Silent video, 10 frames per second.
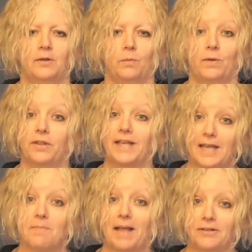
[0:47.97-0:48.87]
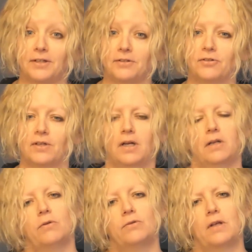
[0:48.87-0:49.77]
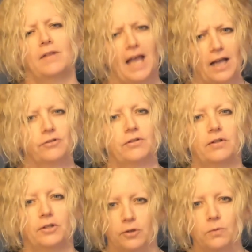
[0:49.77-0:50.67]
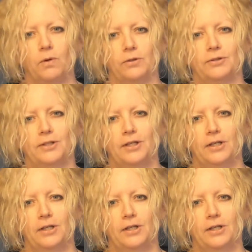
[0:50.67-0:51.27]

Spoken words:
with the key message and also the action that you want